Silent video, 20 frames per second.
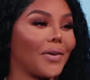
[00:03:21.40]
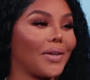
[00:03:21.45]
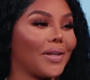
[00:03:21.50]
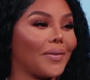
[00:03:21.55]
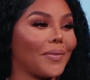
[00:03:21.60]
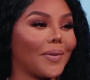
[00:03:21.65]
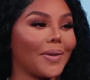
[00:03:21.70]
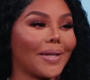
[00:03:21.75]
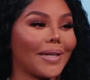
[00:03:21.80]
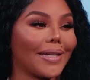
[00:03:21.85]
the
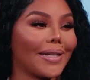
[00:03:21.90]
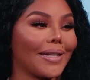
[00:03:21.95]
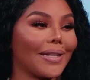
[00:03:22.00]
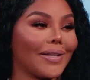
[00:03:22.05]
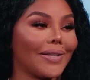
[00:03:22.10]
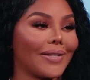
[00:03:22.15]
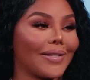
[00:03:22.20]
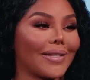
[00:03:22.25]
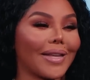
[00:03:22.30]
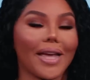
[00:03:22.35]
peace
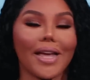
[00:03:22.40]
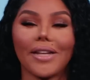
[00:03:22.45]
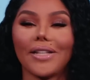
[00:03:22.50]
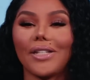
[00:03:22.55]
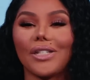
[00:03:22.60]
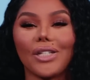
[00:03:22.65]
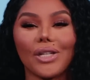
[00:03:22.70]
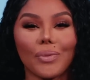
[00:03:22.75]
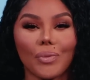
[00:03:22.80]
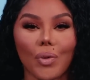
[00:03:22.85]
treaty down,
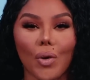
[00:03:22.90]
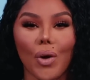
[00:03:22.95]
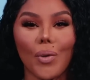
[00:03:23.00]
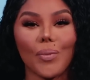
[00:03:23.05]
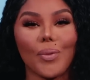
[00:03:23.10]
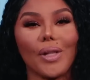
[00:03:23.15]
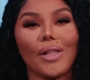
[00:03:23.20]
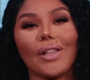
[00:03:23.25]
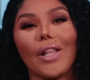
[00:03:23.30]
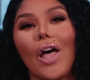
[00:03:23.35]
continuing
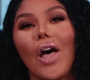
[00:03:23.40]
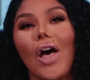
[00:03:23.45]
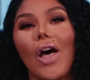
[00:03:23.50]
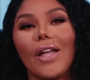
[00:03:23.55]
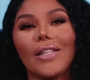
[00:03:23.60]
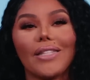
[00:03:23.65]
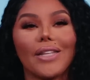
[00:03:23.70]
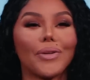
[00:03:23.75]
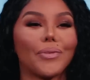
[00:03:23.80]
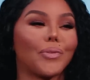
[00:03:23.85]
to take
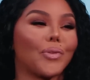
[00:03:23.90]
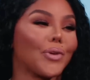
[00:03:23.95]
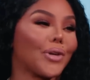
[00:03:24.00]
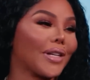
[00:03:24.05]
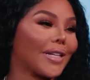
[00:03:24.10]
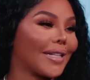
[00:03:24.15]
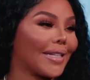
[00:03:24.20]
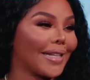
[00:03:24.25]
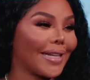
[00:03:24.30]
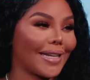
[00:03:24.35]
shots at
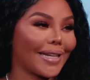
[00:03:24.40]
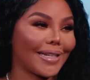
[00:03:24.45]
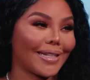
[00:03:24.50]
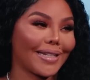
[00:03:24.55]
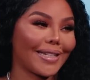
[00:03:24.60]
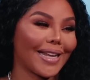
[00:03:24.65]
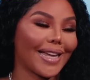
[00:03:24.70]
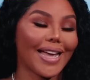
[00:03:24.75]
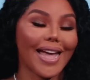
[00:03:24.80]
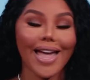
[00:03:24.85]
Nicki soon
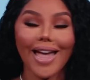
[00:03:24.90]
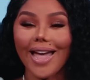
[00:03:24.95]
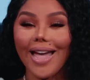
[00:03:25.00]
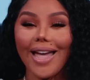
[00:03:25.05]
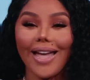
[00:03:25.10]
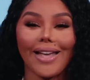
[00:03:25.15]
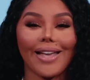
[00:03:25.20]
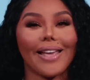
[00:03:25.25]
afterward,